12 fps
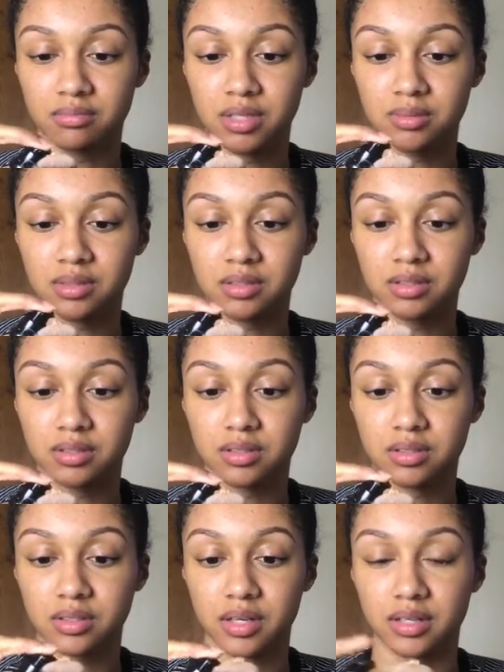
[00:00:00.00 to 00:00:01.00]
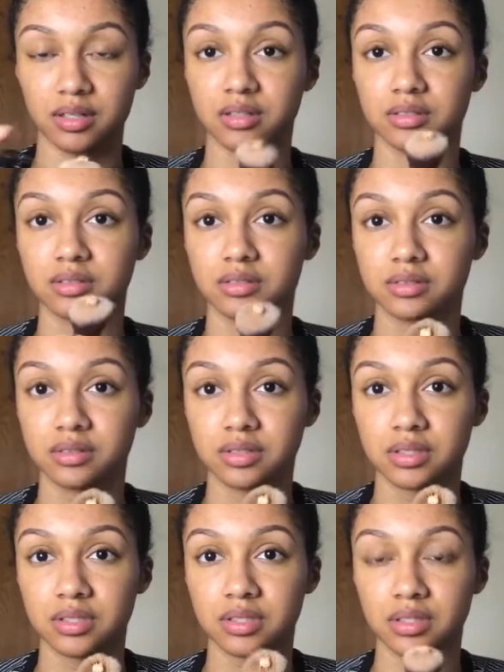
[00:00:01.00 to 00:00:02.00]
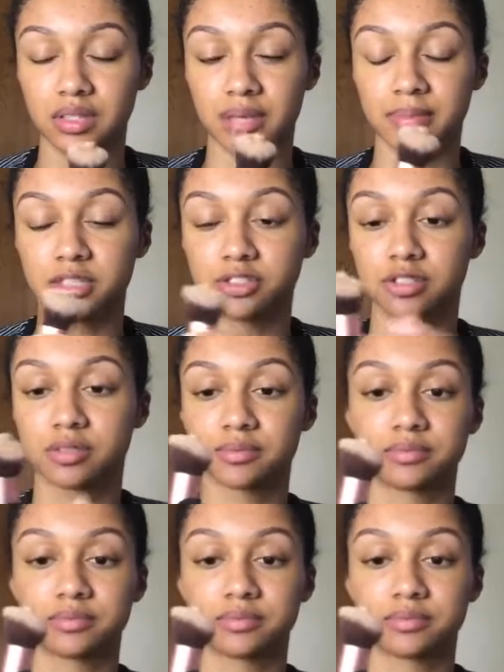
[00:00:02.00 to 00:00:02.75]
maybe, I don't know, that much.